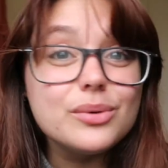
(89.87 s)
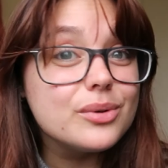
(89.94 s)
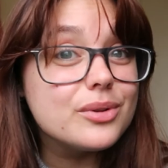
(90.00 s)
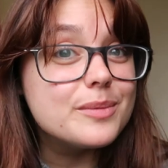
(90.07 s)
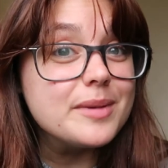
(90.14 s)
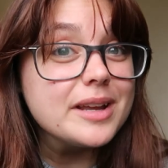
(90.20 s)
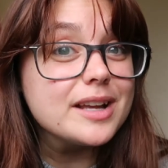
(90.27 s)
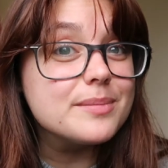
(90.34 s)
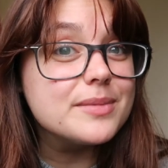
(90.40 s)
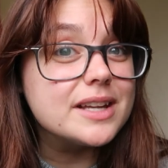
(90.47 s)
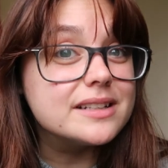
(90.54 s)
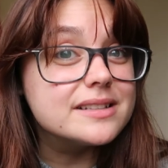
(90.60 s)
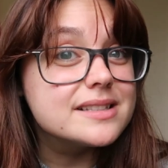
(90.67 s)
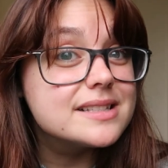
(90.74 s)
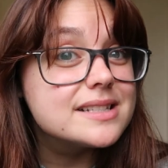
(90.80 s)
or the makeup
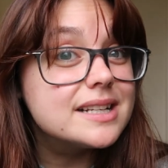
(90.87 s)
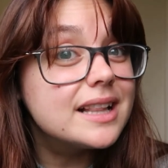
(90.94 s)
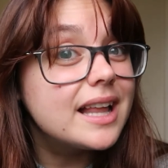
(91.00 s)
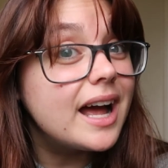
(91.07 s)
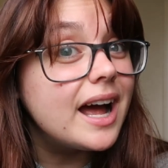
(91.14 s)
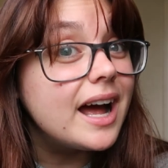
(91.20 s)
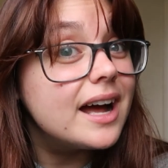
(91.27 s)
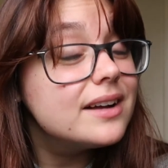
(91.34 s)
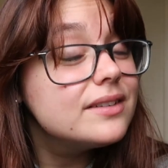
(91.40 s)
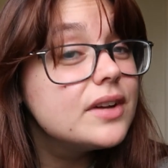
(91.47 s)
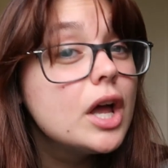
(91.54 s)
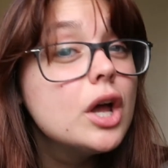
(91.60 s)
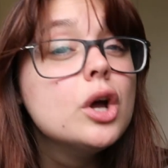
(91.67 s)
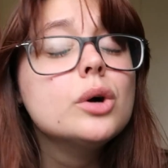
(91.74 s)
that I still have,